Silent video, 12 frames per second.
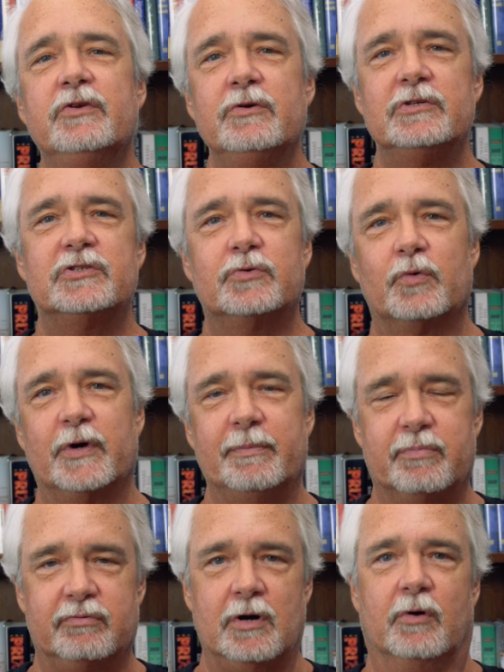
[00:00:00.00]
news story
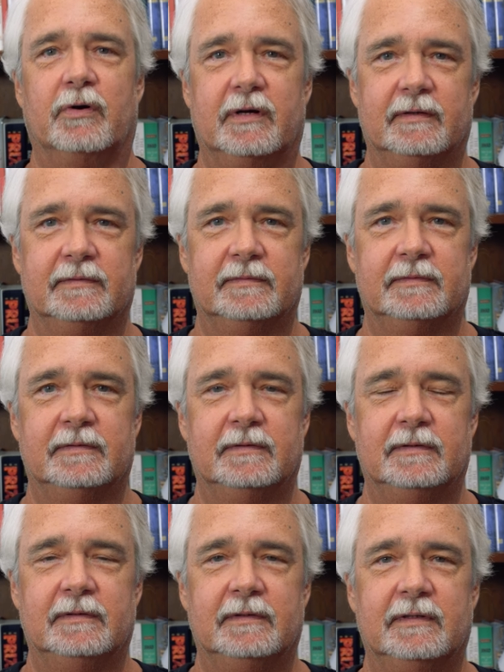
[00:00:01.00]
broke
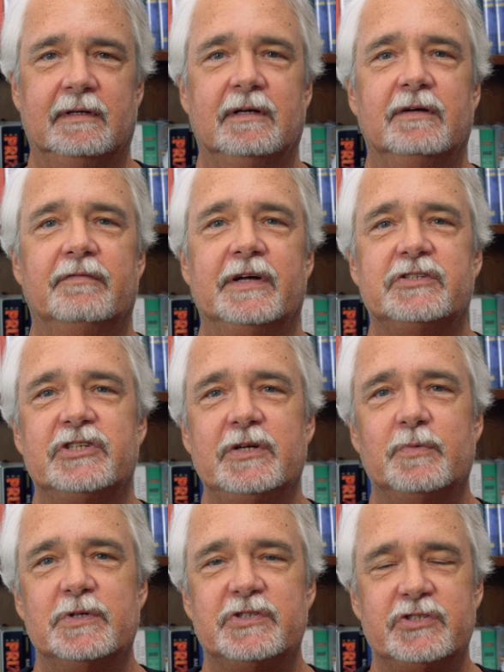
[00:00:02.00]
that
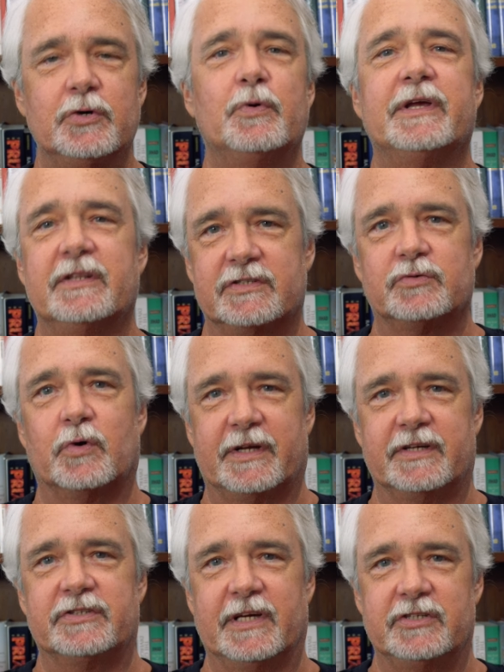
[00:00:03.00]
she was suing this
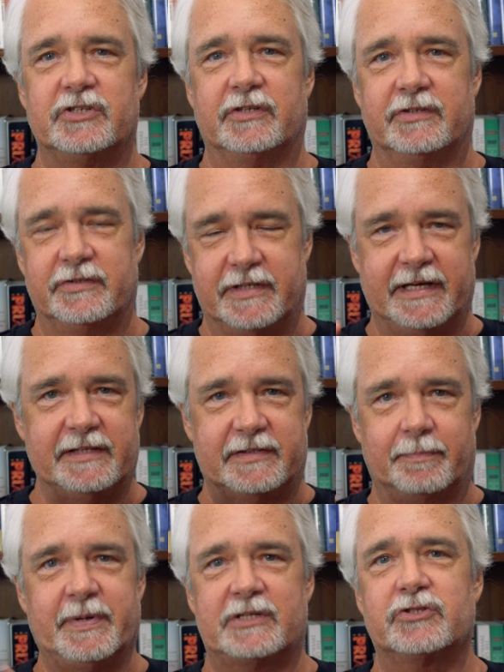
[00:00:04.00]
organization to get
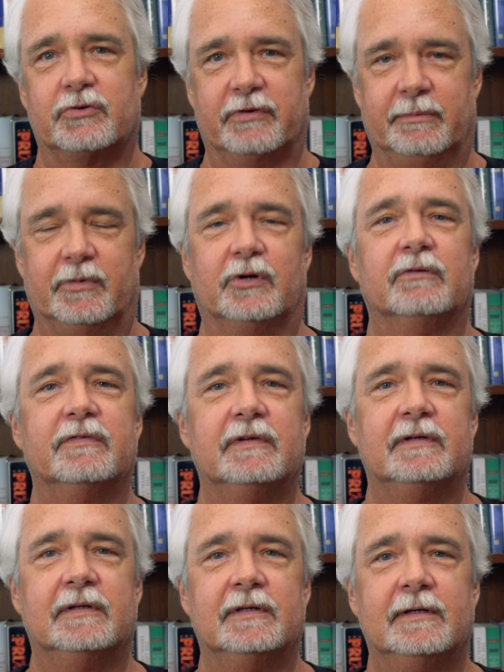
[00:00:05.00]
the picture removed,
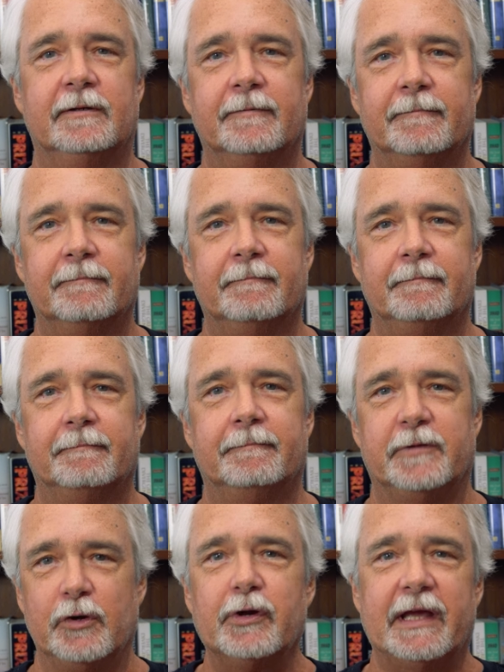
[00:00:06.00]

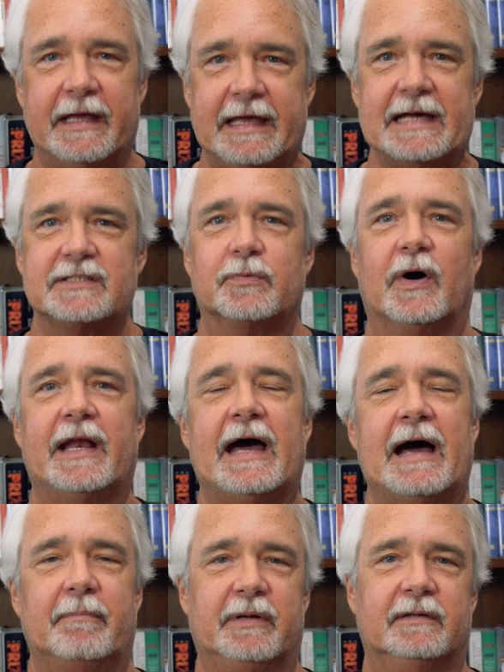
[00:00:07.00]
you can guess what
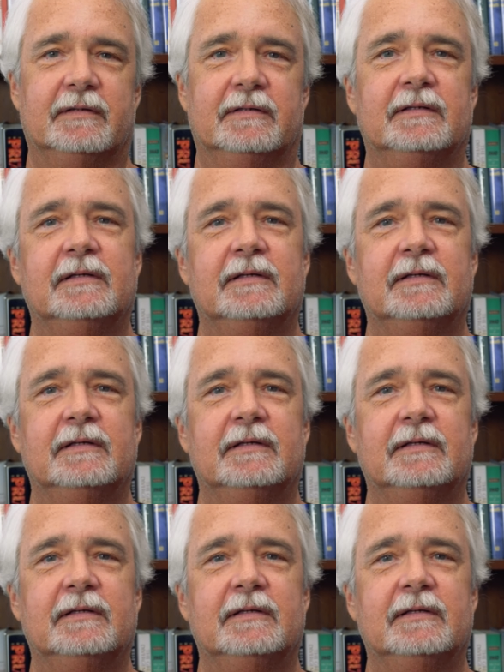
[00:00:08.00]
happened